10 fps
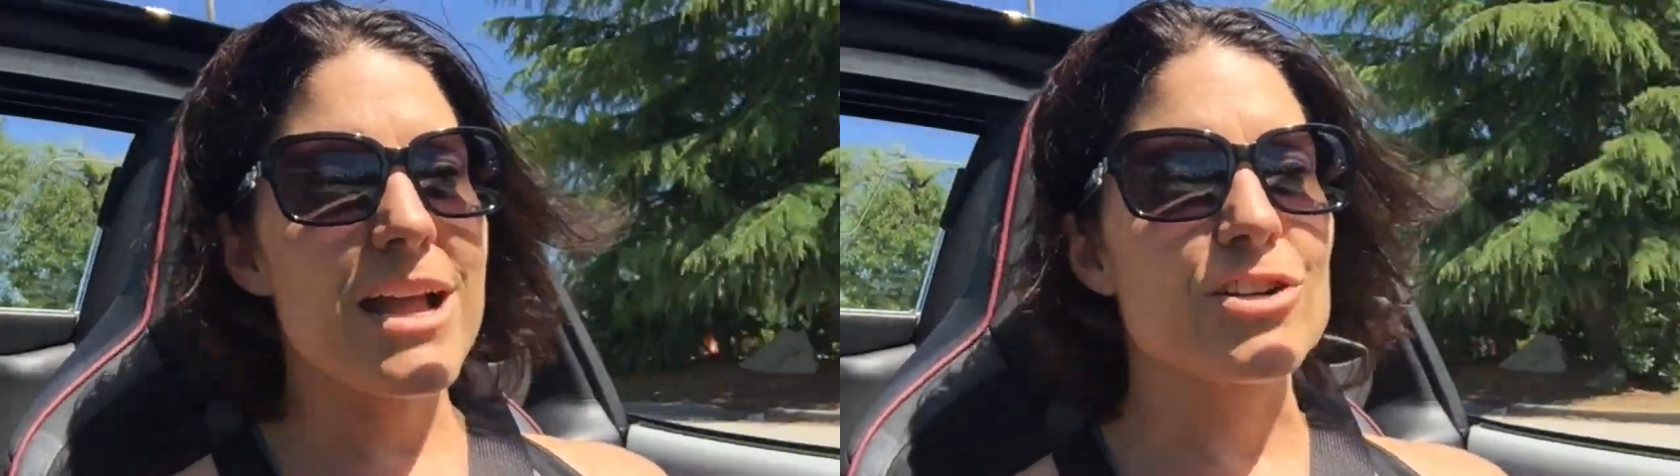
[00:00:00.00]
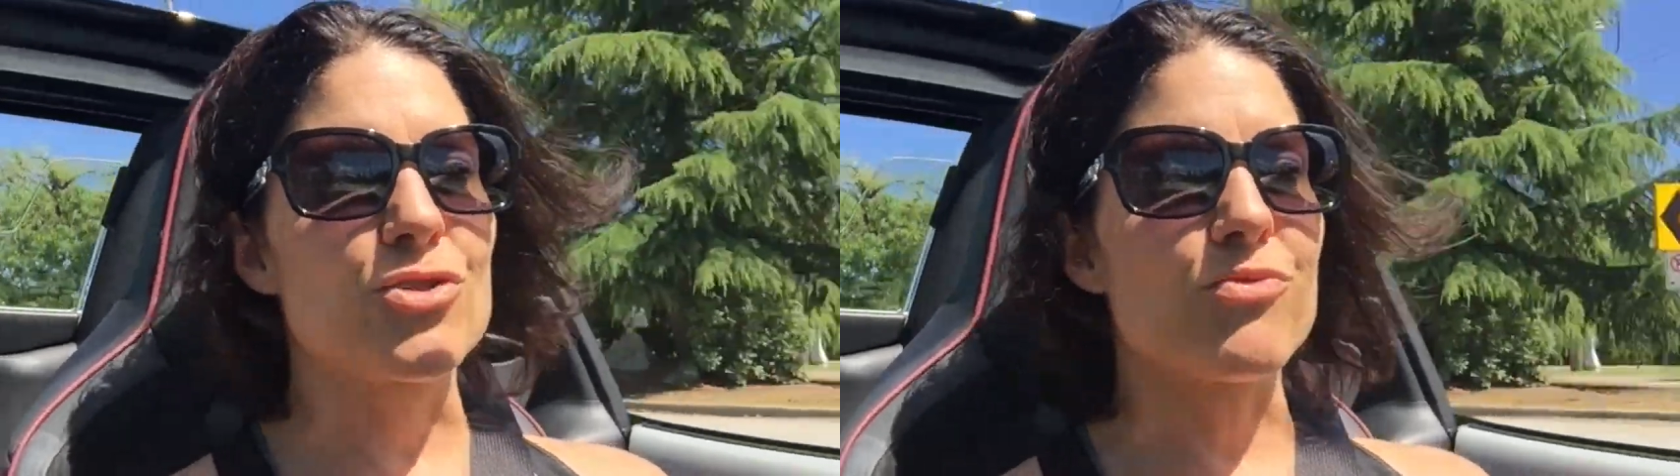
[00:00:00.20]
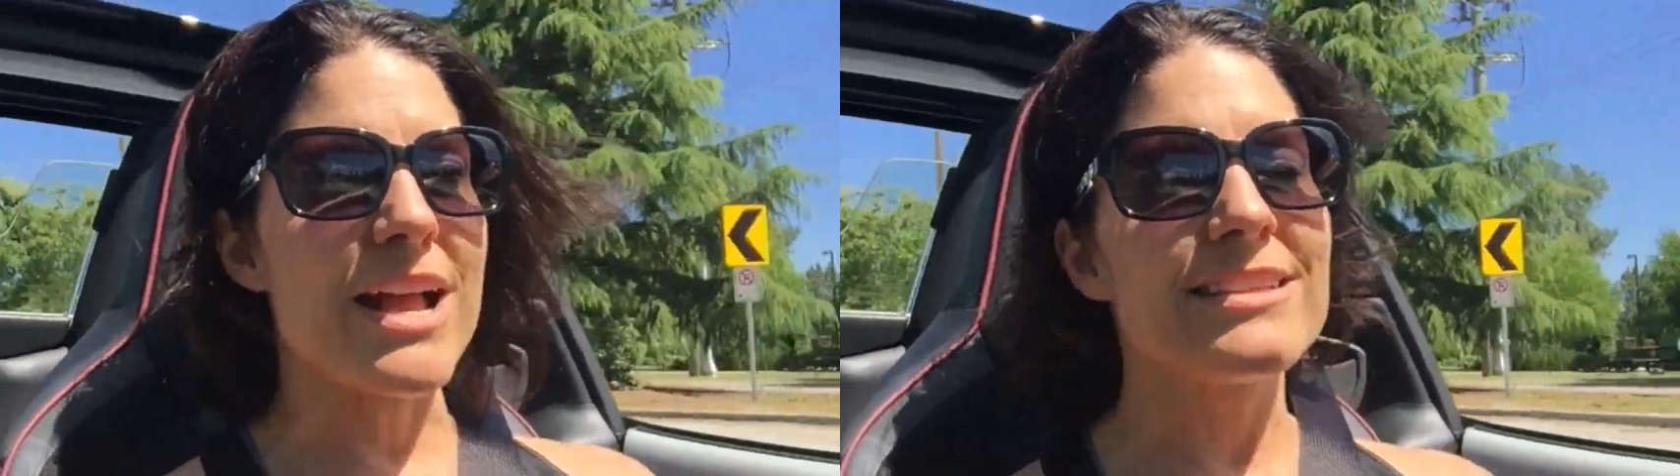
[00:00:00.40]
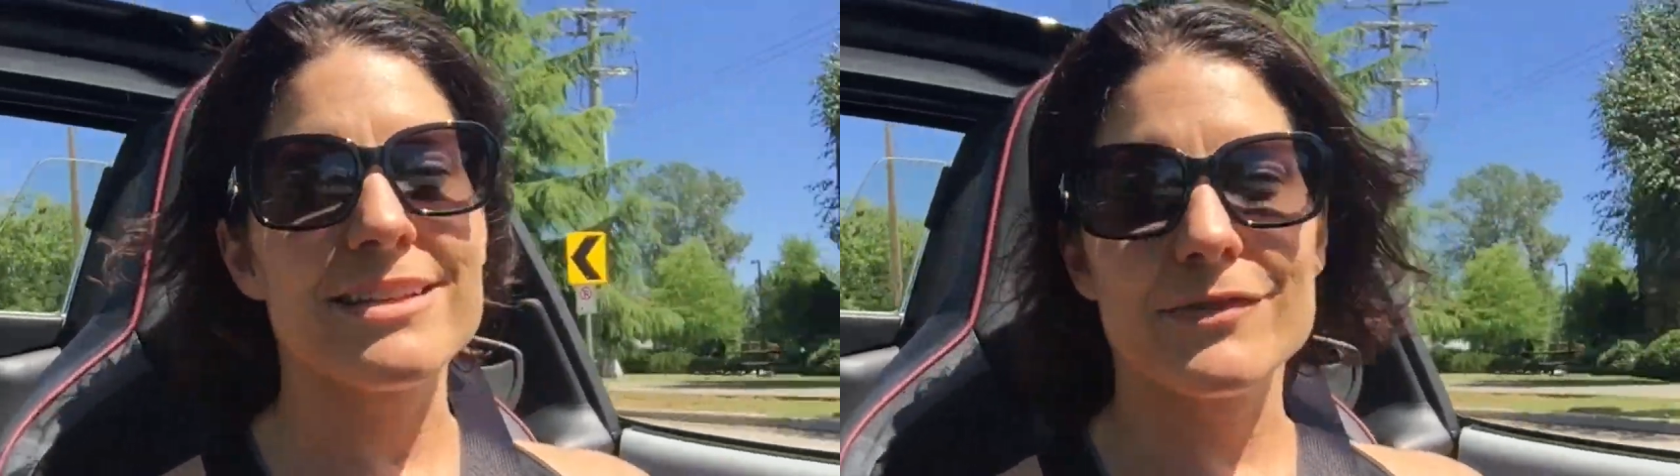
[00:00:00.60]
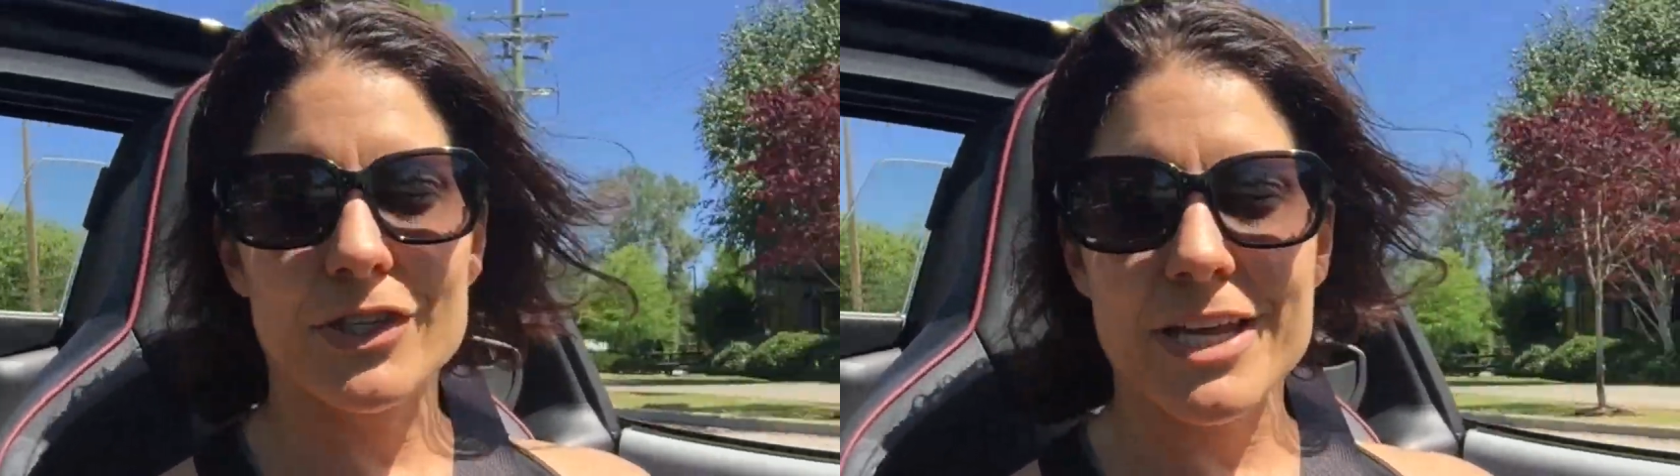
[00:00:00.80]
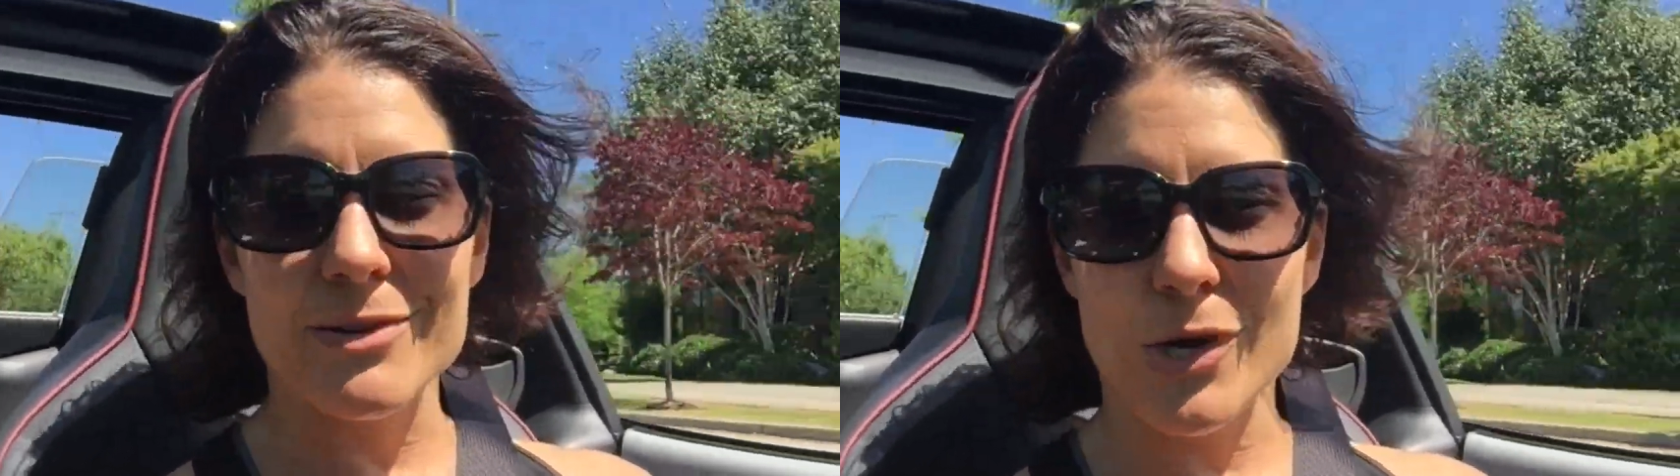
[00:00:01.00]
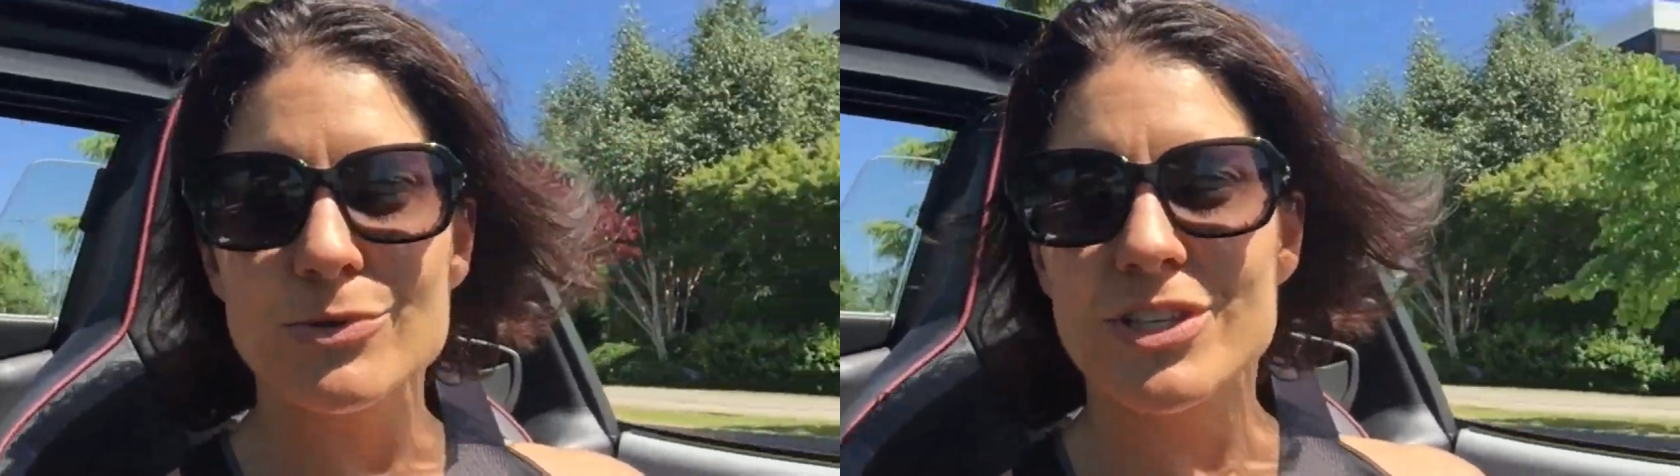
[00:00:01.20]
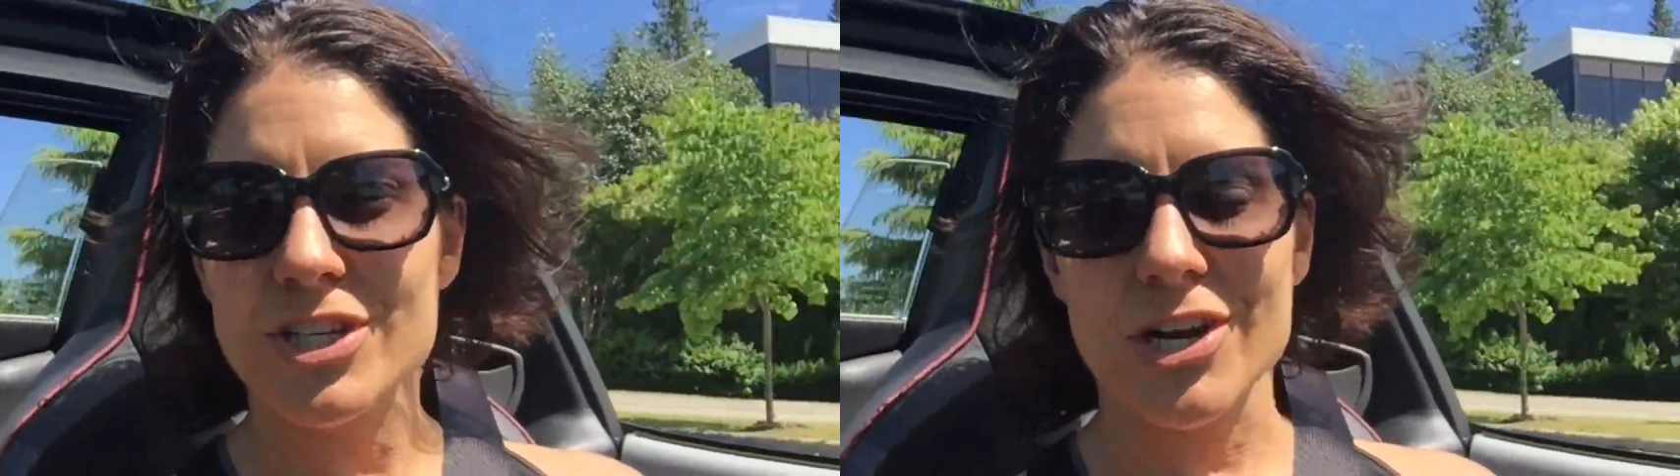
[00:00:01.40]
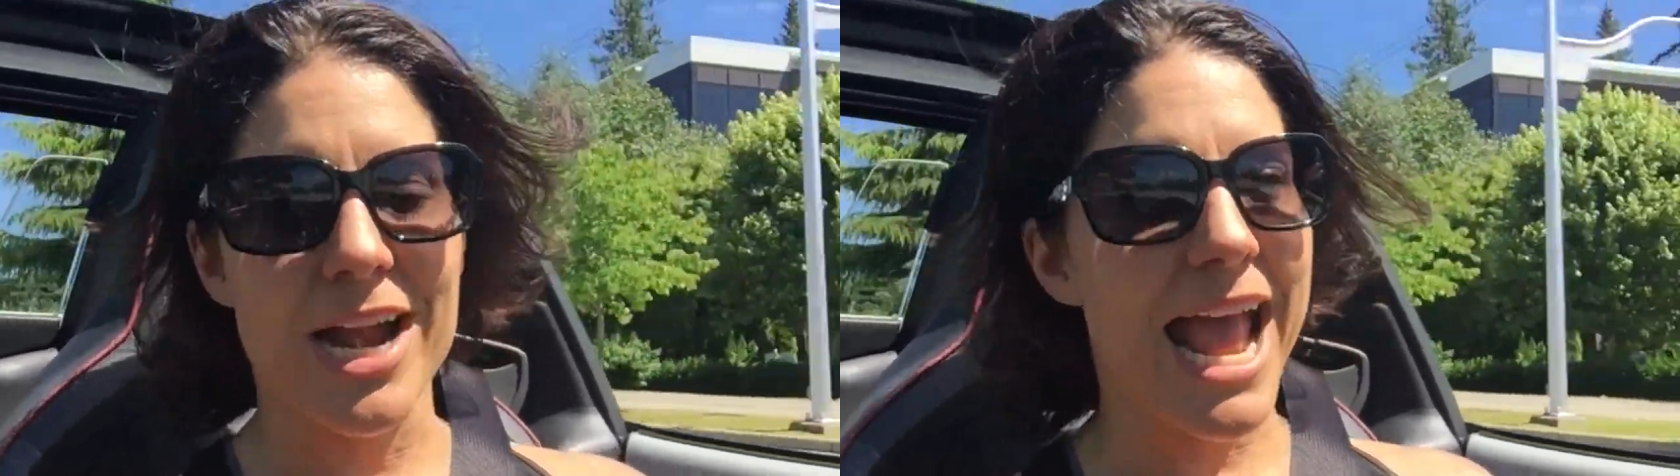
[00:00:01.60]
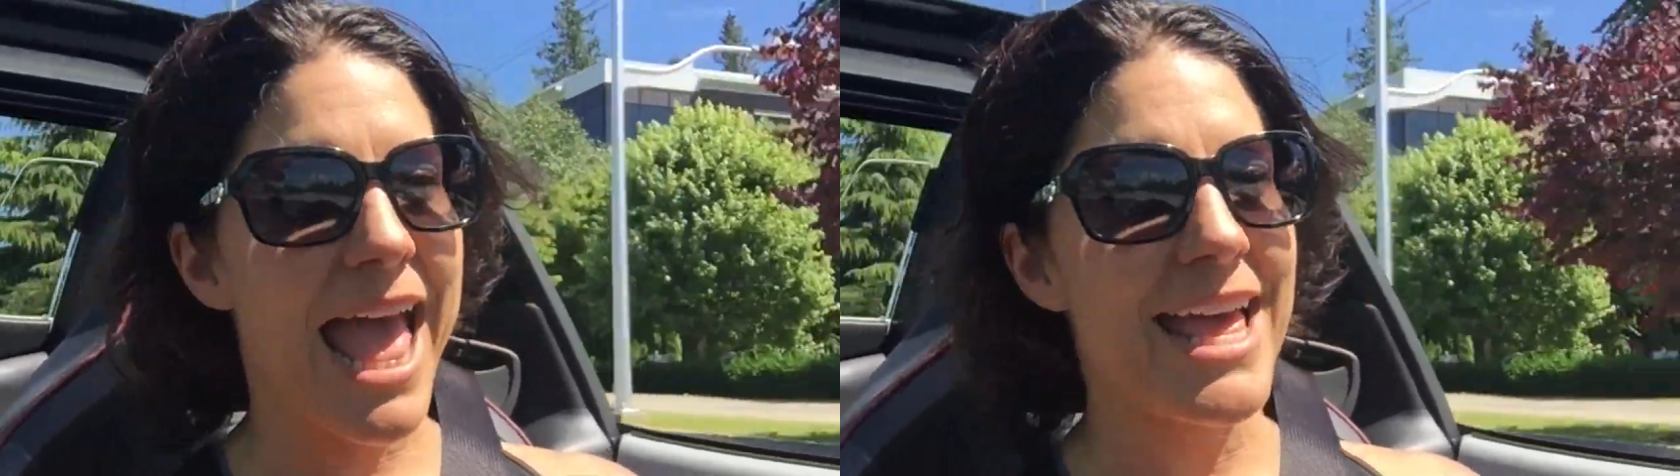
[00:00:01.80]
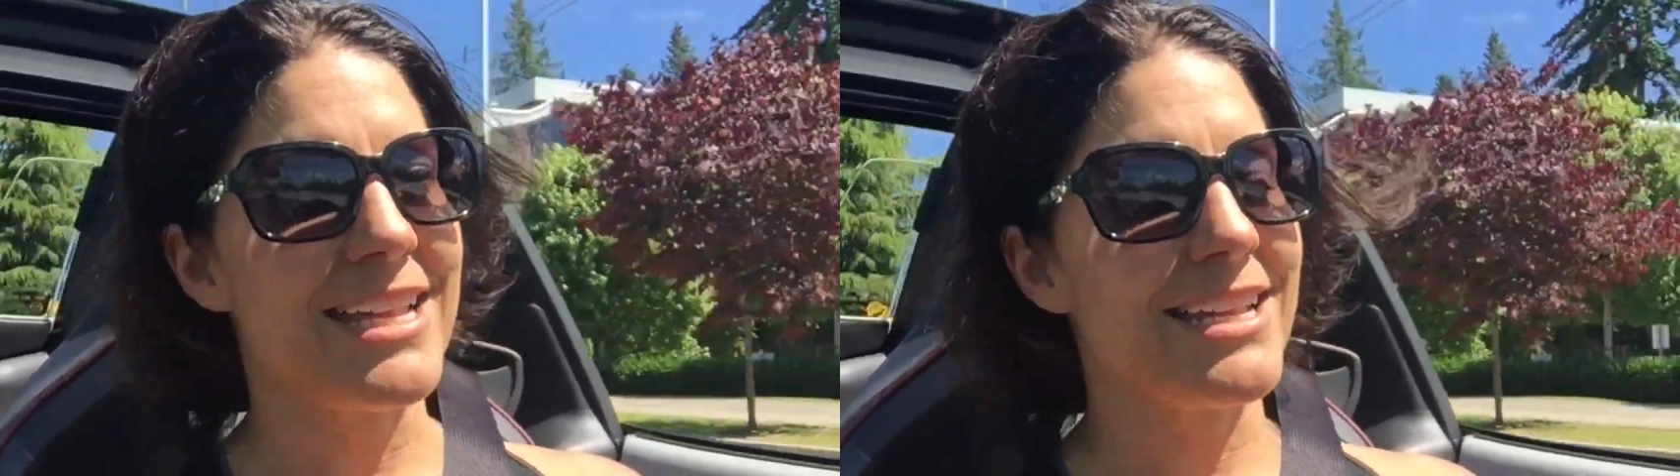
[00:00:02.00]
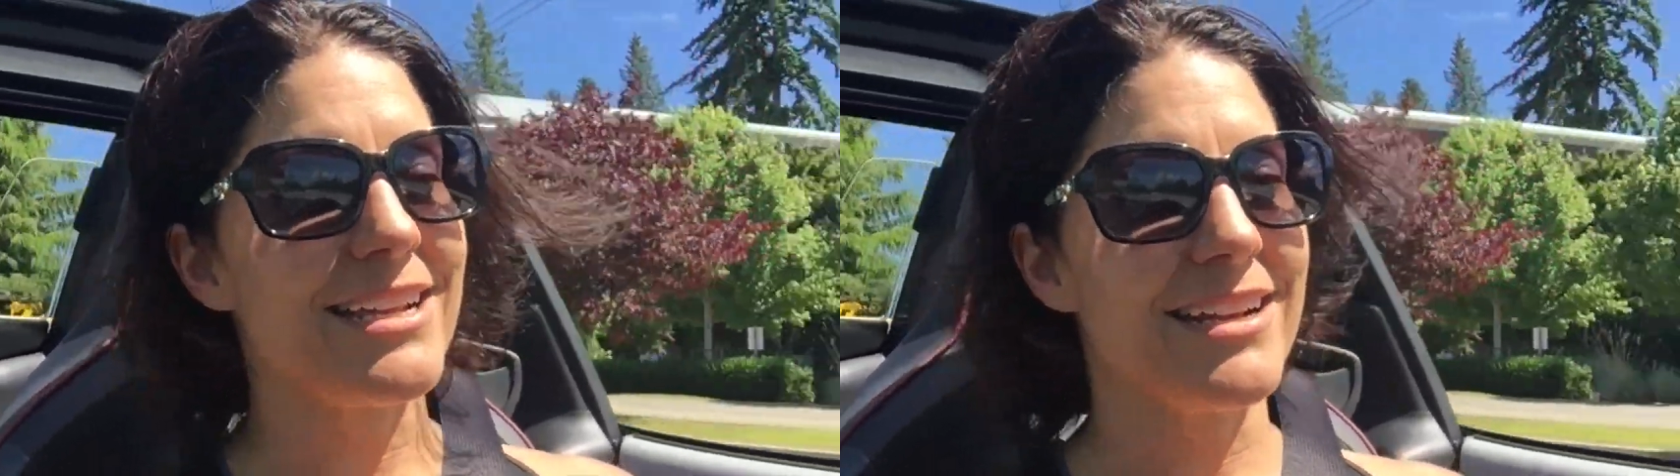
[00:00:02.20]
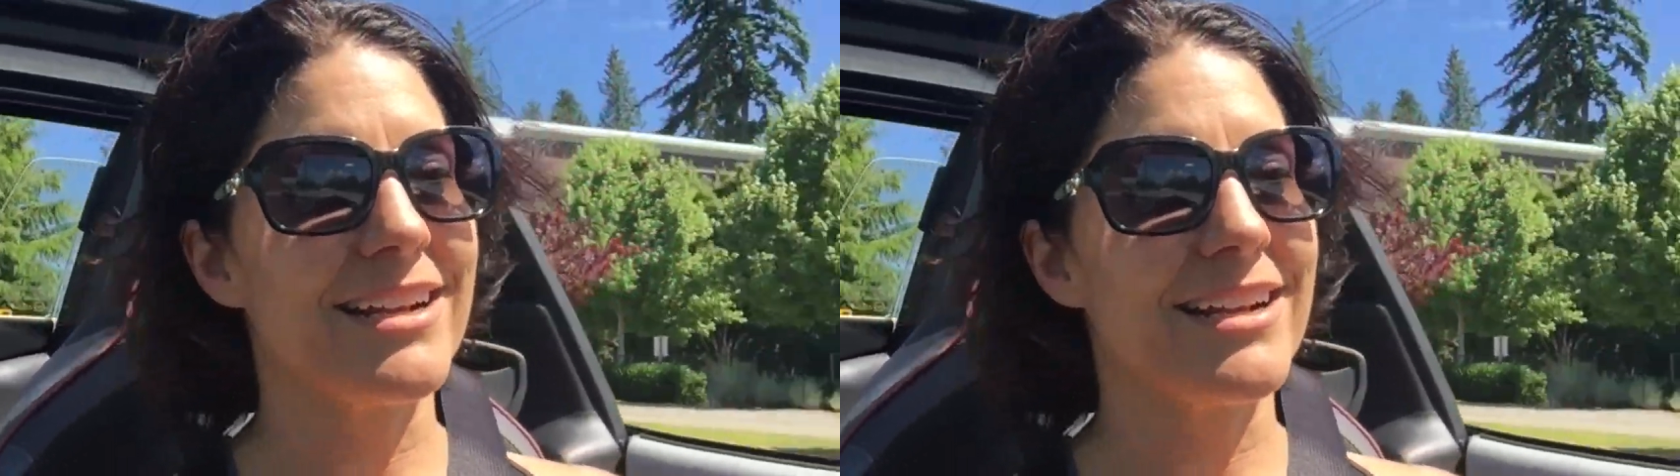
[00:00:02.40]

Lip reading: aggressive looking roadster, and